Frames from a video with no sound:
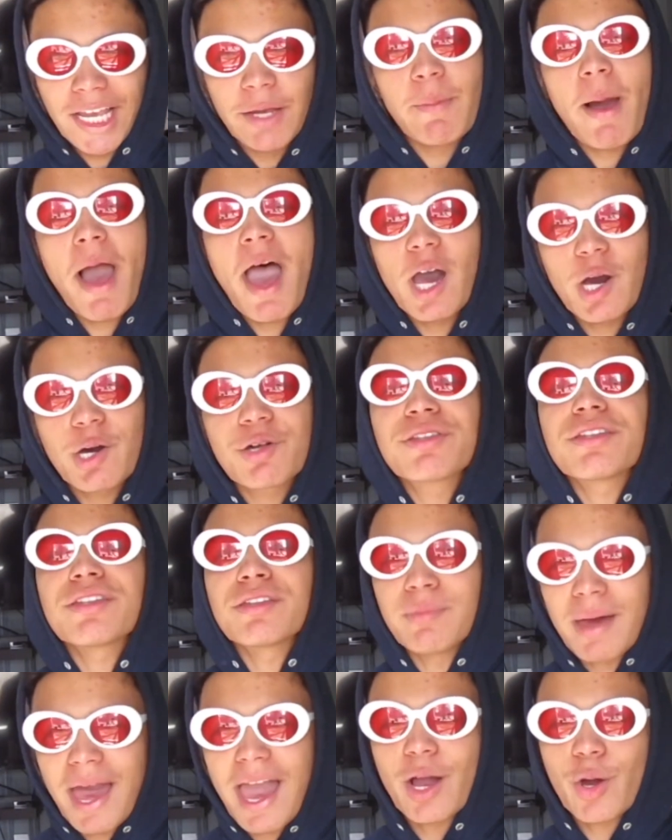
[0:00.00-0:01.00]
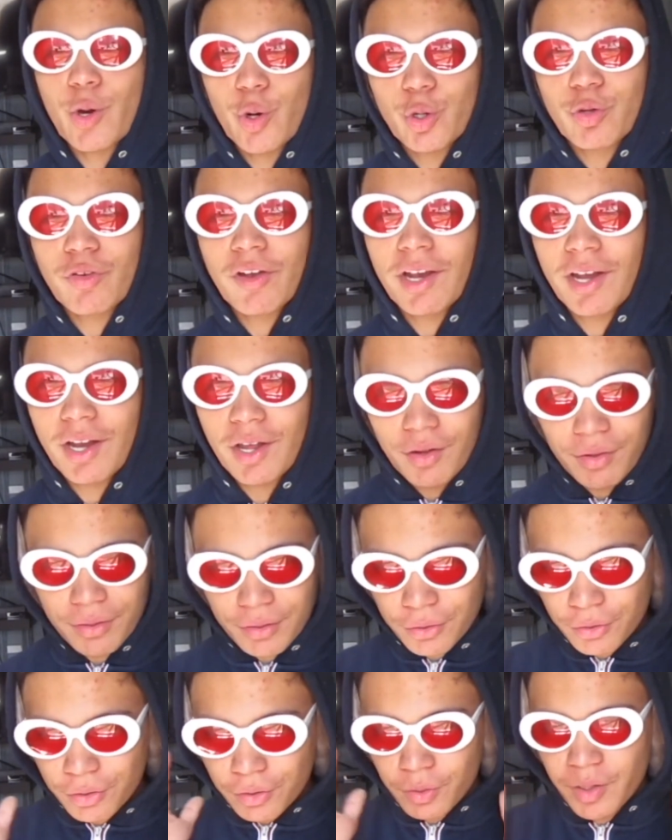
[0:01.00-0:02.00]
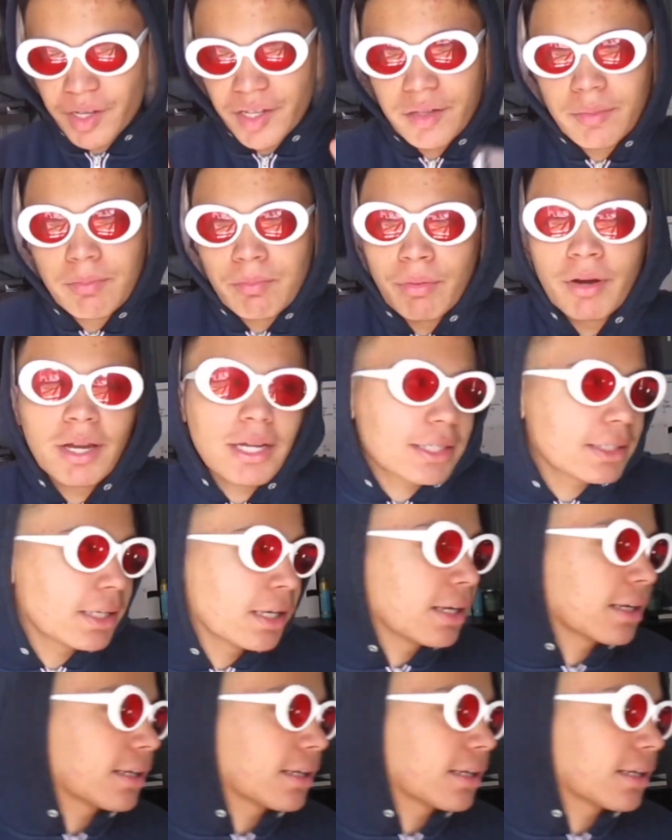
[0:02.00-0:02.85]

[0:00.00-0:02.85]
my house, it's mad cold right now, so, you know, it's brick, like,